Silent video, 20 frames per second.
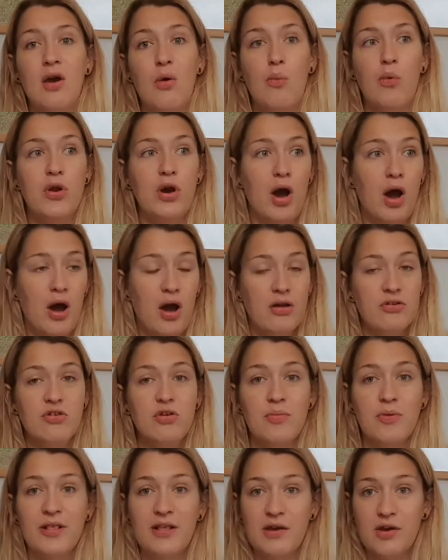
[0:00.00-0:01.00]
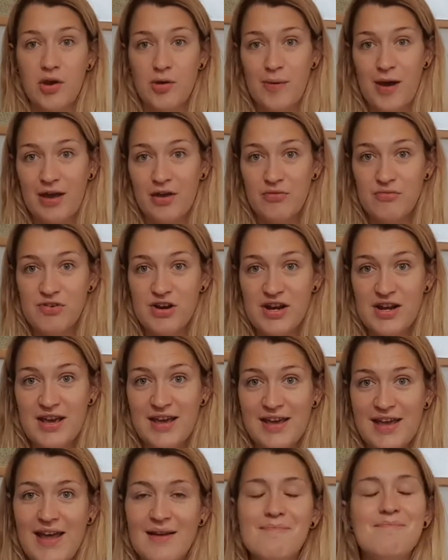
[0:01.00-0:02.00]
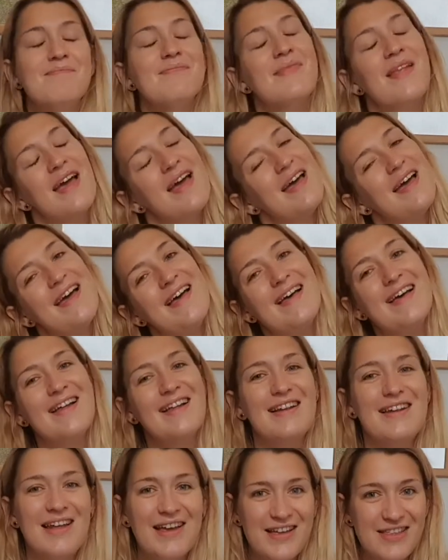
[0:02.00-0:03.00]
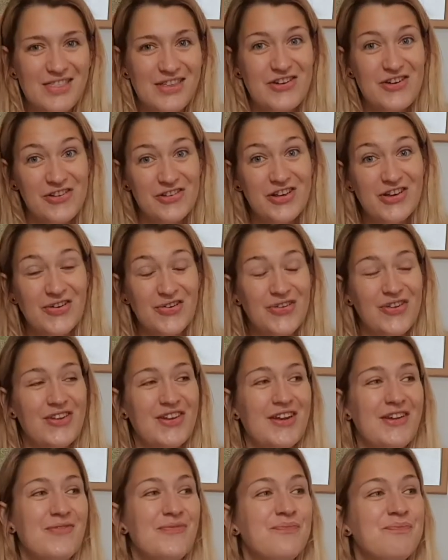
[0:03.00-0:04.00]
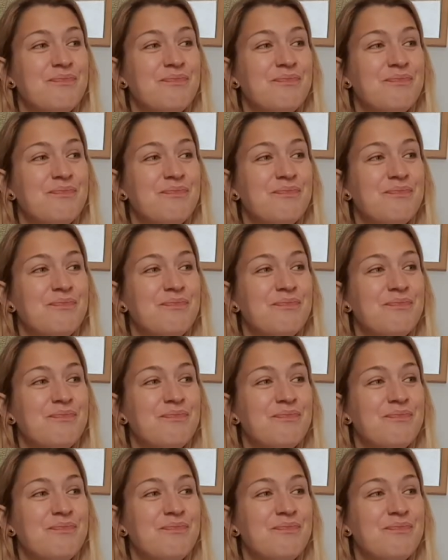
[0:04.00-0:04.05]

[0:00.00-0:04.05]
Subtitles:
would 100% go back and read it again, like the Dolly Alderton.